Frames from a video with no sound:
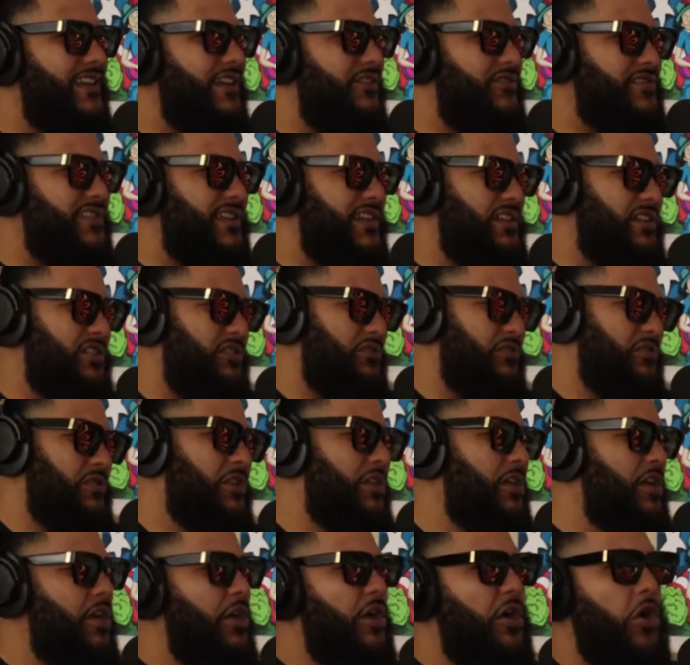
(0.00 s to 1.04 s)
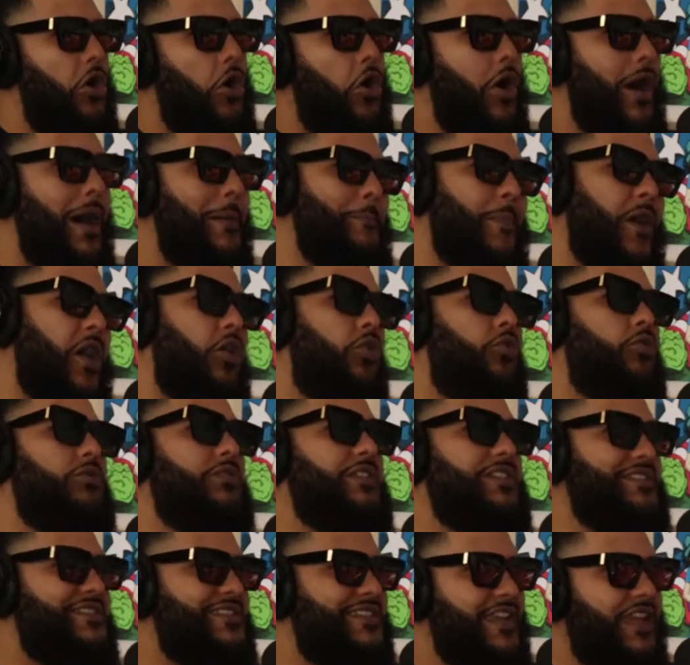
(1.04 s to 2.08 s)
i was like oh, I'm
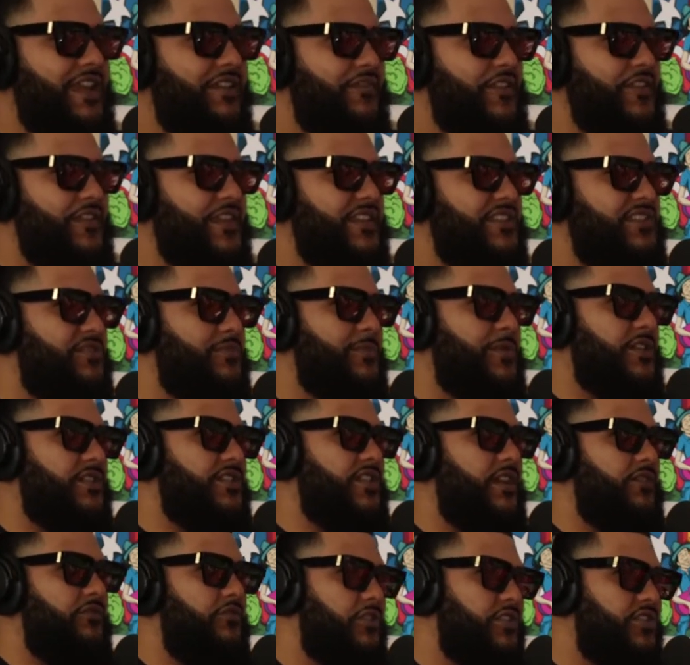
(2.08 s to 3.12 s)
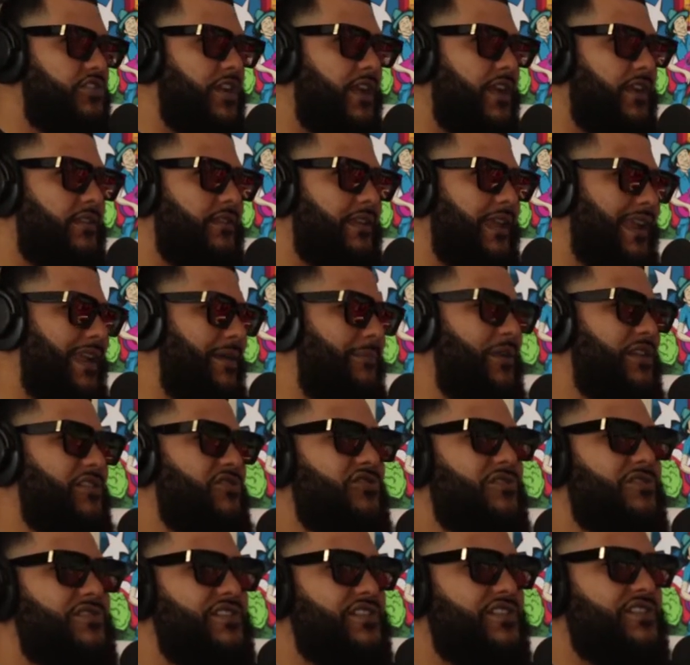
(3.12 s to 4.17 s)
only saving this much every check. Like I might
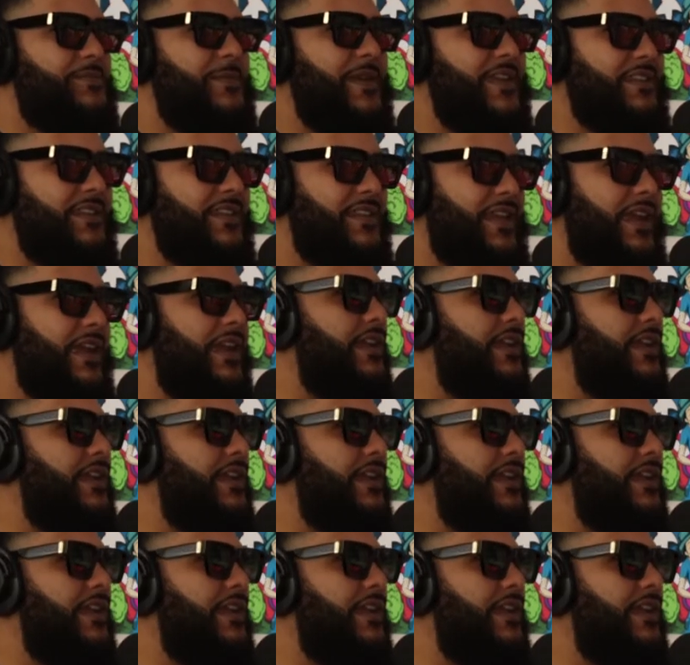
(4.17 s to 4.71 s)
as well just spend it. I